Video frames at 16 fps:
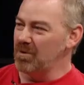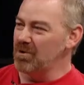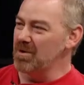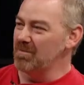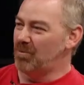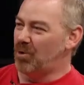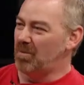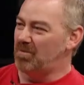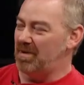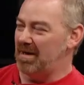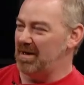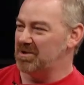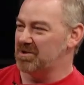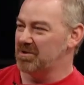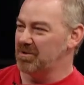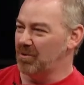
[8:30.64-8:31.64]
a more
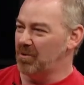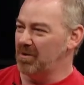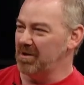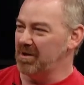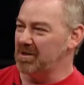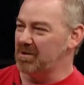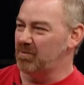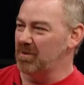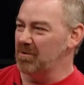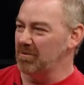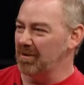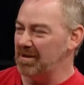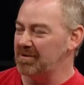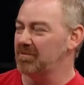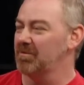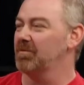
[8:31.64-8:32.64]
patient audience. We'll let
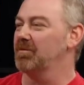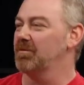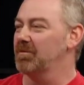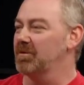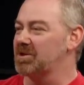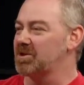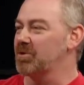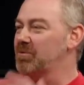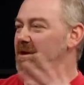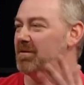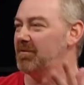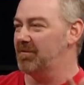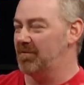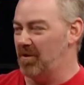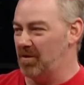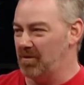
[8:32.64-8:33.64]
the story
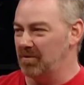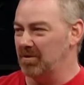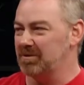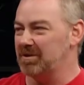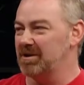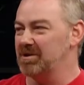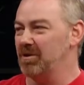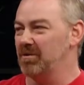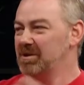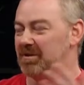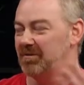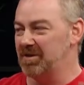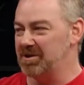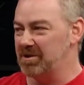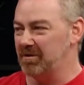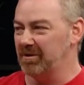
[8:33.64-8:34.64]
unfold, and as long as
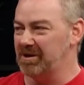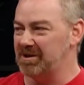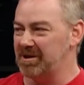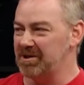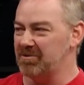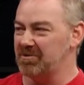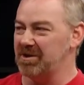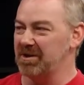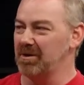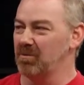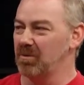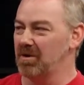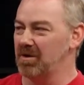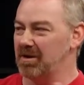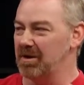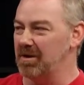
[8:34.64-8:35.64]
visually it's interesting and
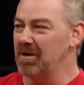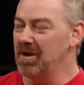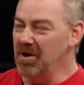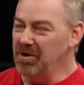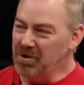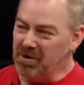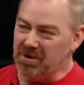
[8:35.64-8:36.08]
working, you can